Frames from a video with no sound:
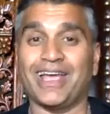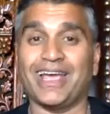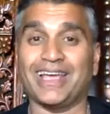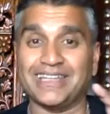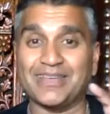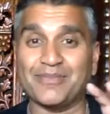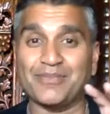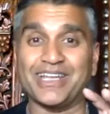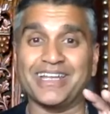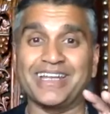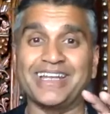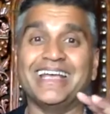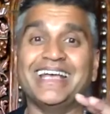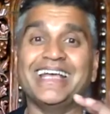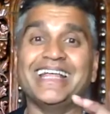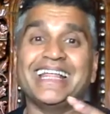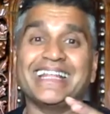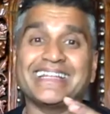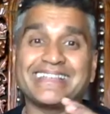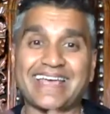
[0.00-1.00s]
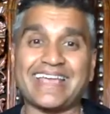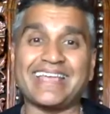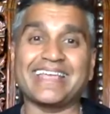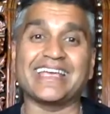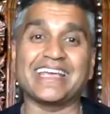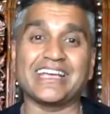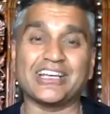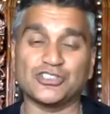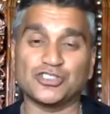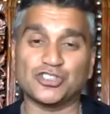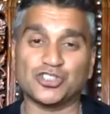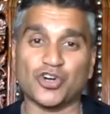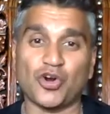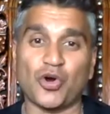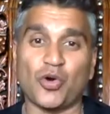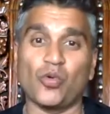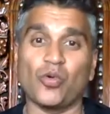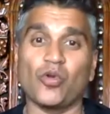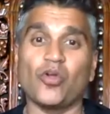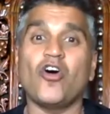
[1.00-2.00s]
And they've been taking
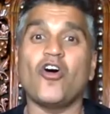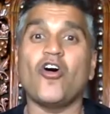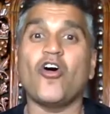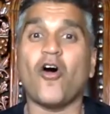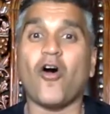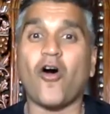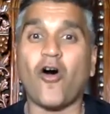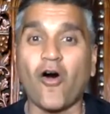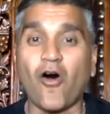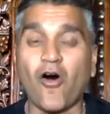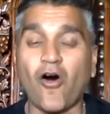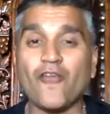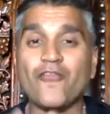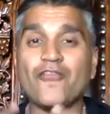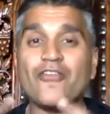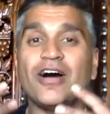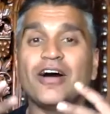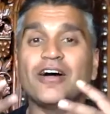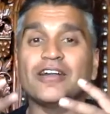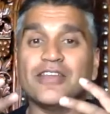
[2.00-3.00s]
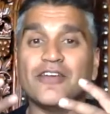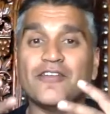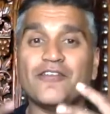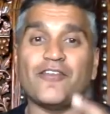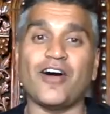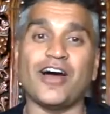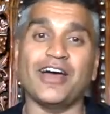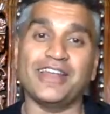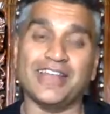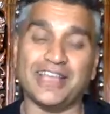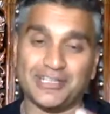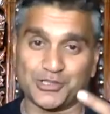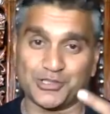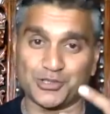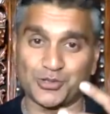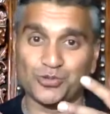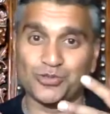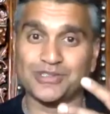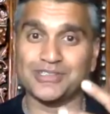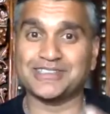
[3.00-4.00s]
control of the
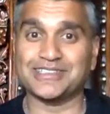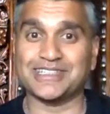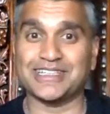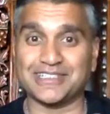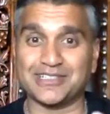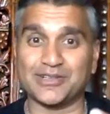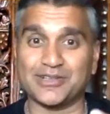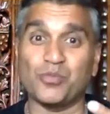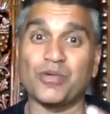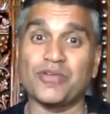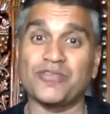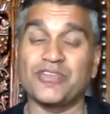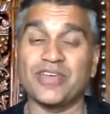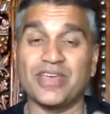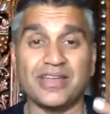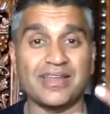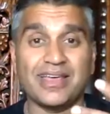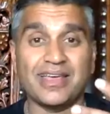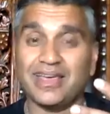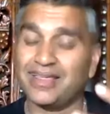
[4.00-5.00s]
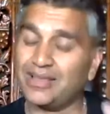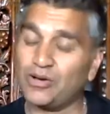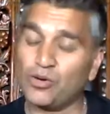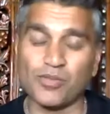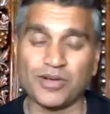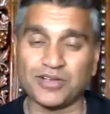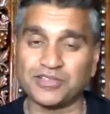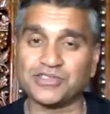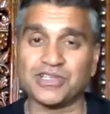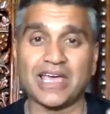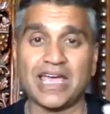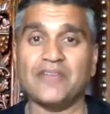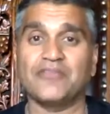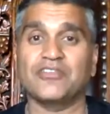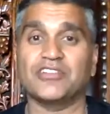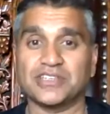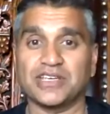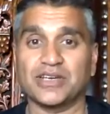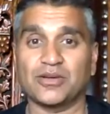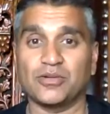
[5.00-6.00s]
financial system within almost every
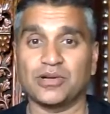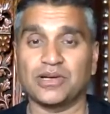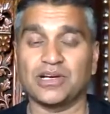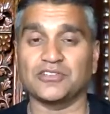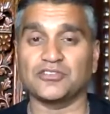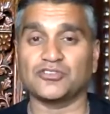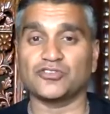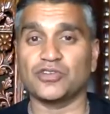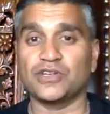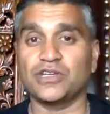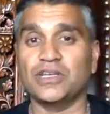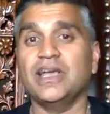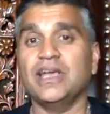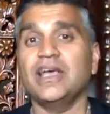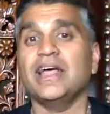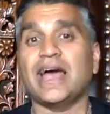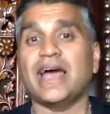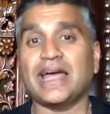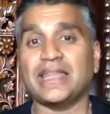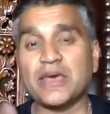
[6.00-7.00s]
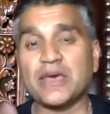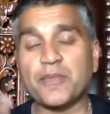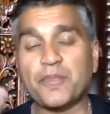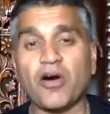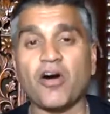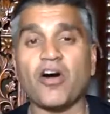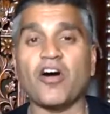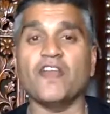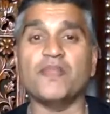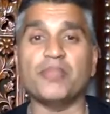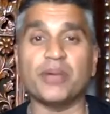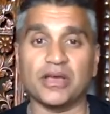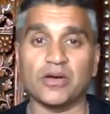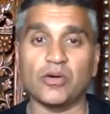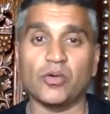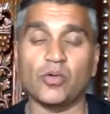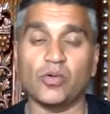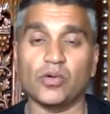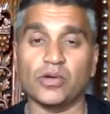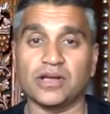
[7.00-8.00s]
single country, and they're part of bigger
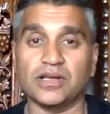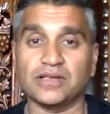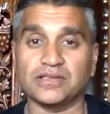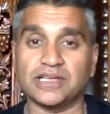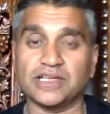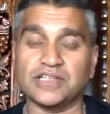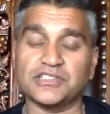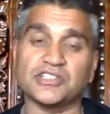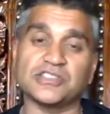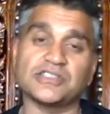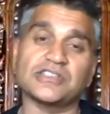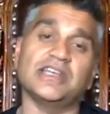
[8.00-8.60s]
organizations.